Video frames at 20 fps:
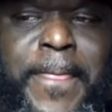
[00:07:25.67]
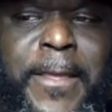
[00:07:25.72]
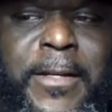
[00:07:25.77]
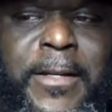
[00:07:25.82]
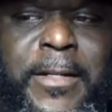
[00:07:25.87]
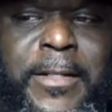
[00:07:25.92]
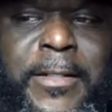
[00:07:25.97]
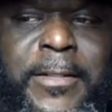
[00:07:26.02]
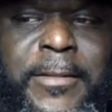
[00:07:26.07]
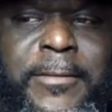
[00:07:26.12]

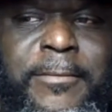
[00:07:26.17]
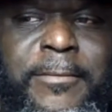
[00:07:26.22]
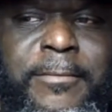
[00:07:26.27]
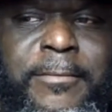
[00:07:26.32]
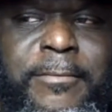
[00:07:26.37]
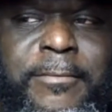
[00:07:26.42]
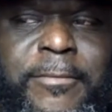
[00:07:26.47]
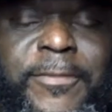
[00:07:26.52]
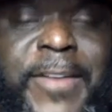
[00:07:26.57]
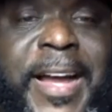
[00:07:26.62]
uh,
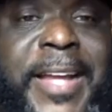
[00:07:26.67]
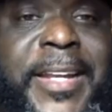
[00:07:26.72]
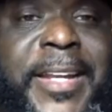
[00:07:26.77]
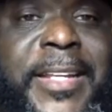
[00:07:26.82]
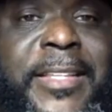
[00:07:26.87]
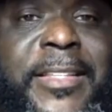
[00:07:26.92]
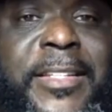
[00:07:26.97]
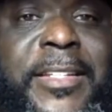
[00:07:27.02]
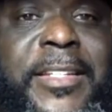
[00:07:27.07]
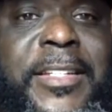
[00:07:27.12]

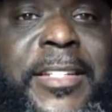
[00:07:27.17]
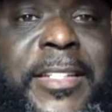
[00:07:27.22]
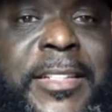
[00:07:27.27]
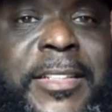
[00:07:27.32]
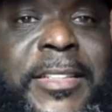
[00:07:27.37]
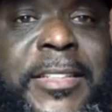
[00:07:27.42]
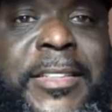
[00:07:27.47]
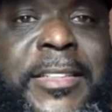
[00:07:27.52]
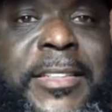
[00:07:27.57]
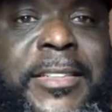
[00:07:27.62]
finding the
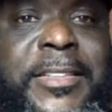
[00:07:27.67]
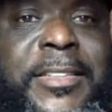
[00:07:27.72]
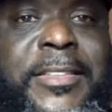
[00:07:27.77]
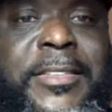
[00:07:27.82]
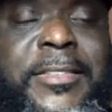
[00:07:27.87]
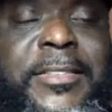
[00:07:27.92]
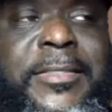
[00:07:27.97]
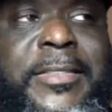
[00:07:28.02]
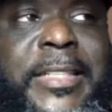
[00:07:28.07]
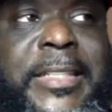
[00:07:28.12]
good,
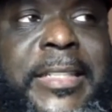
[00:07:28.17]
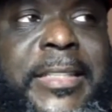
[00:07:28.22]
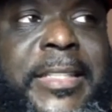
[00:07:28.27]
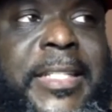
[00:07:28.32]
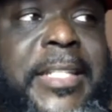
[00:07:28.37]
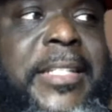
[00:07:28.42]
I mm.